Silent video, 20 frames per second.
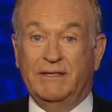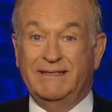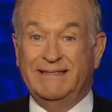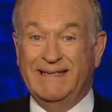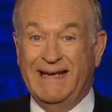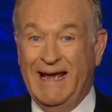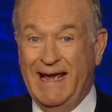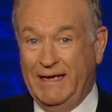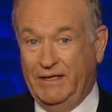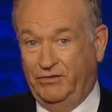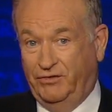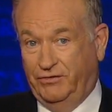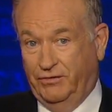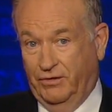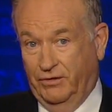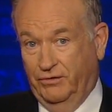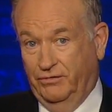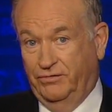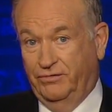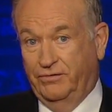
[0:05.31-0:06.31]
into
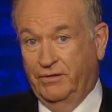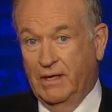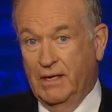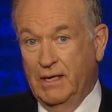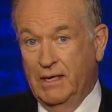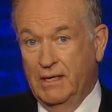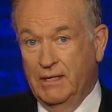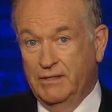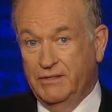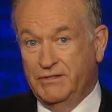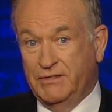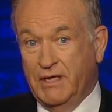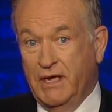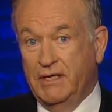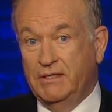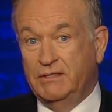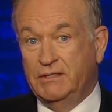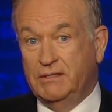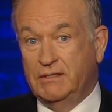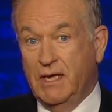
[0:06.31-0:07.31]
Texas. The
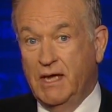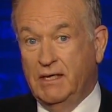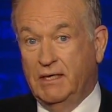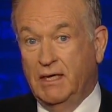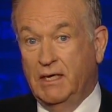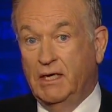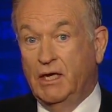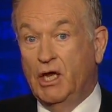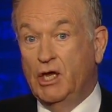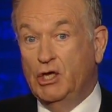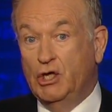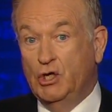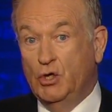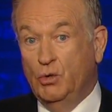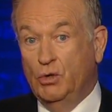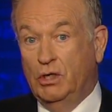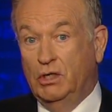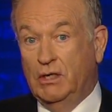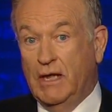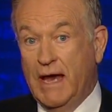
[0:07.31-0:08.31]
state's taking
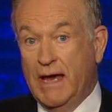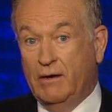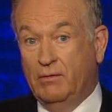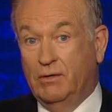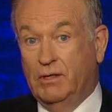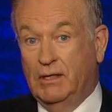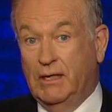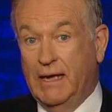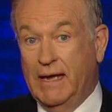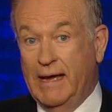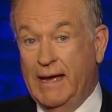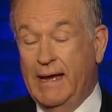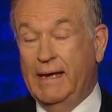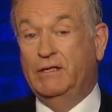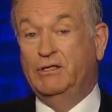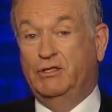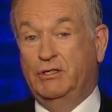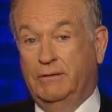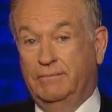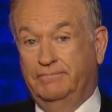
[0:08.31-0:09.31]
unilateral
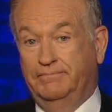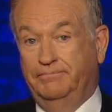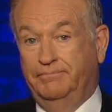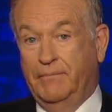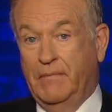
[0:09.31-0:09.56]
action.